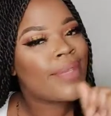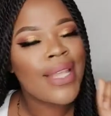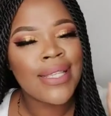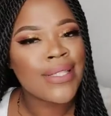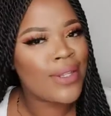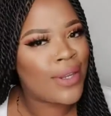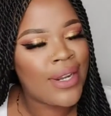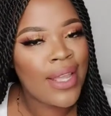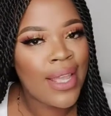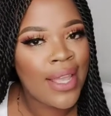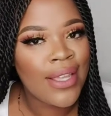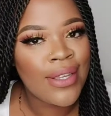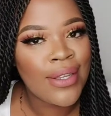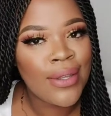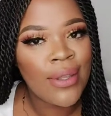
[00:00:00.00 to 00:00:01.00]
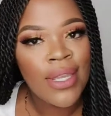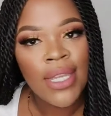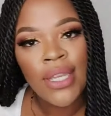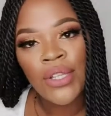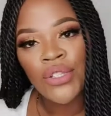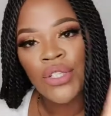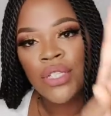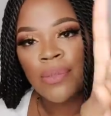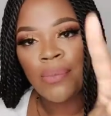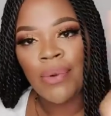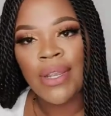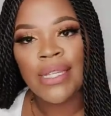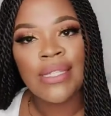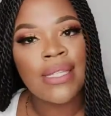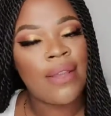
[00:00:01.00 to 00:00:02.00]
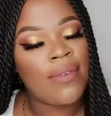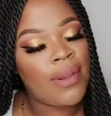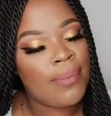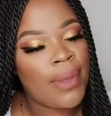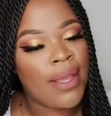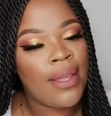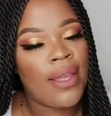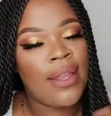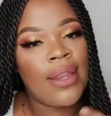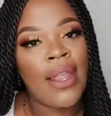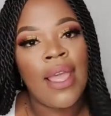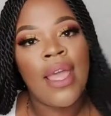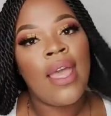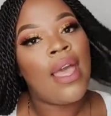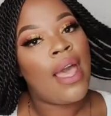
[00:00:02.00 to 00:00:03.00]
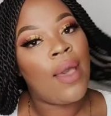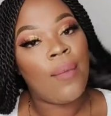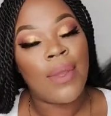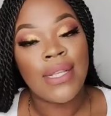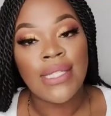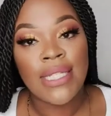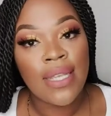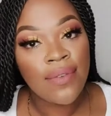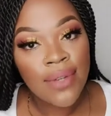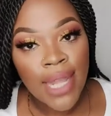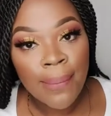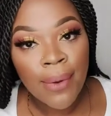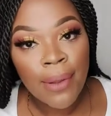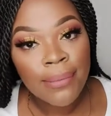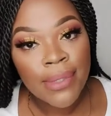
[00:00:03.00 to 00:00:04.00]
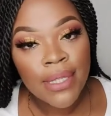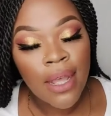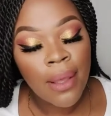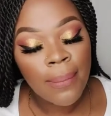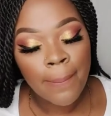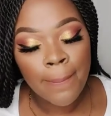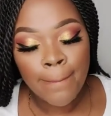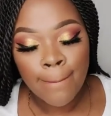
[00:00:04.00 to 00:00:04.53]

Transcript: It's not going to hurt you. Just press that red button. And when Diva pops up,